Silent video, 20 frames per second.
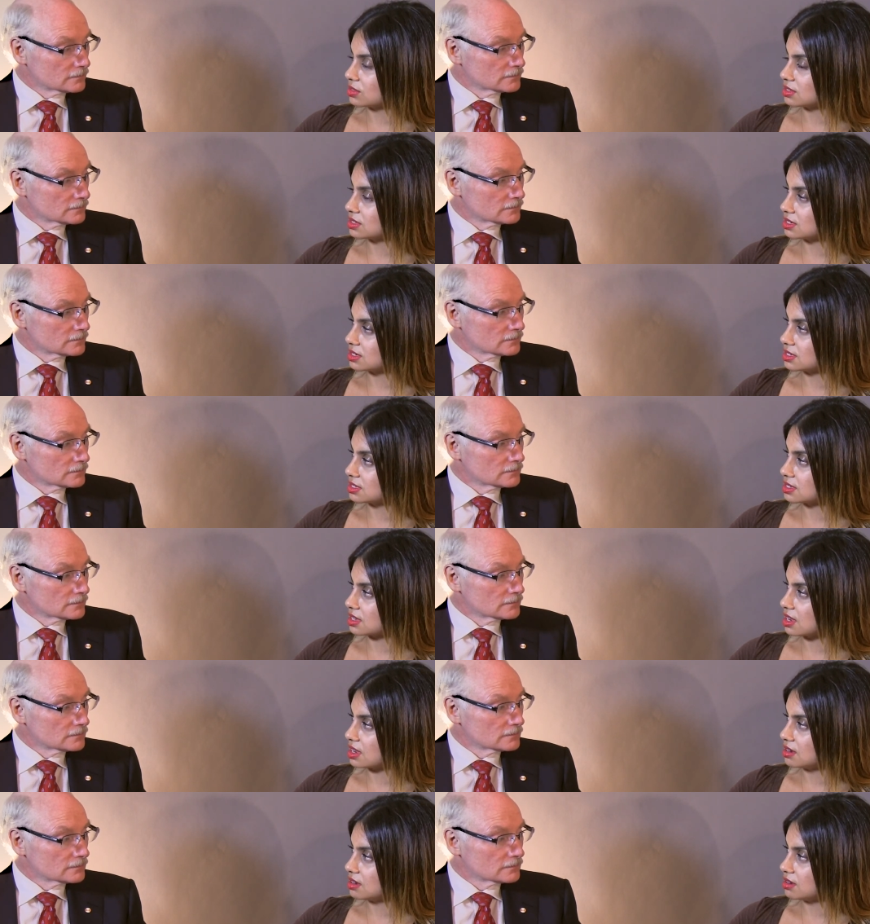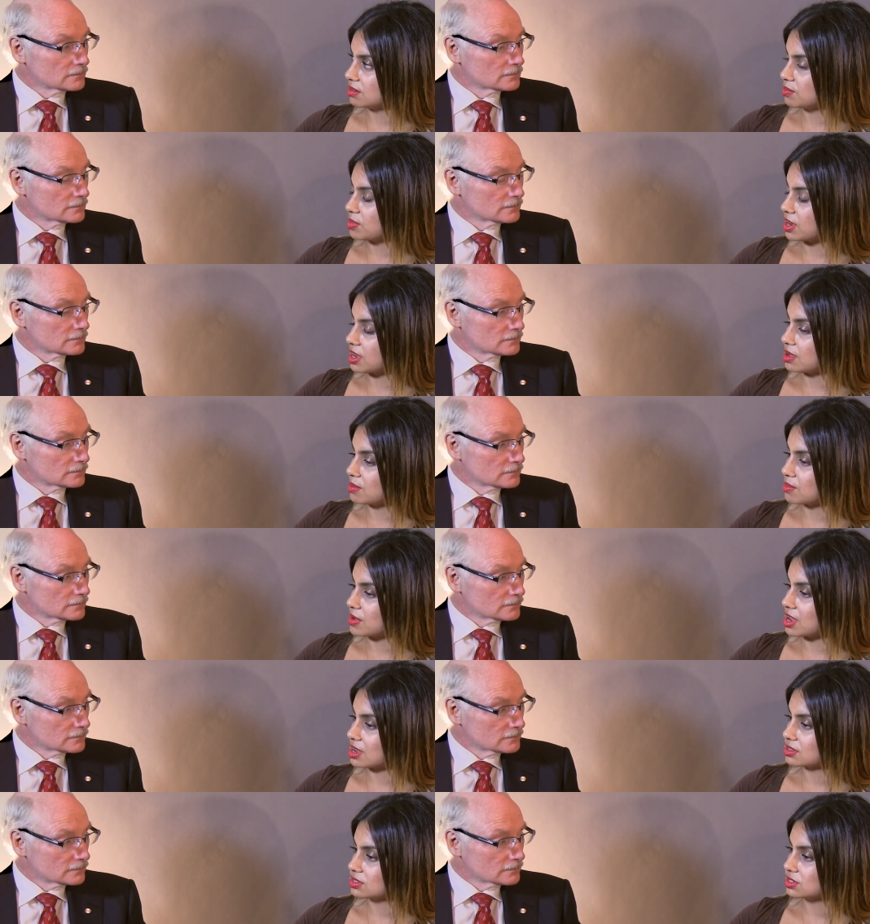Speaker 1: was decided by a
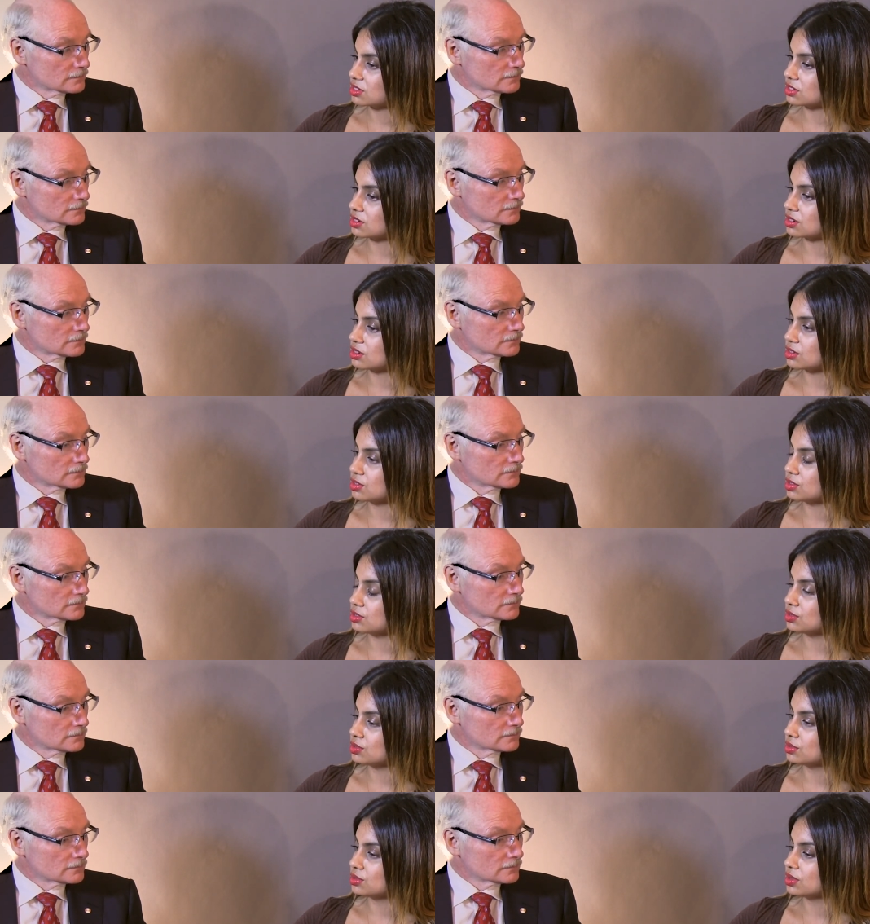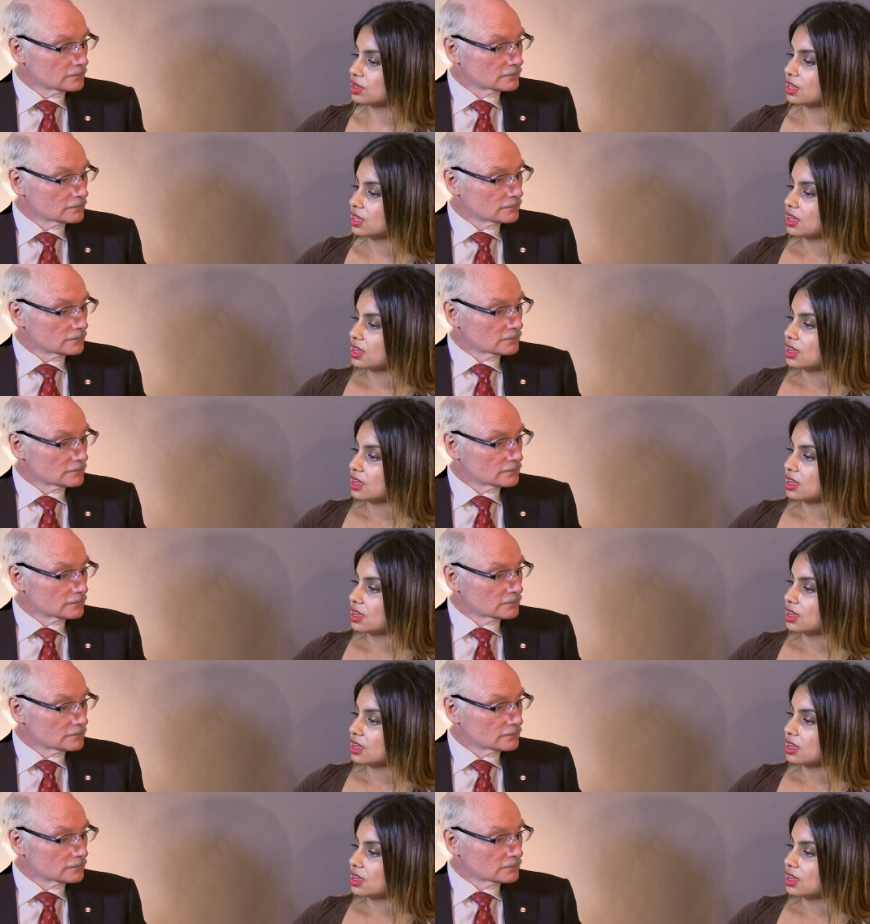master who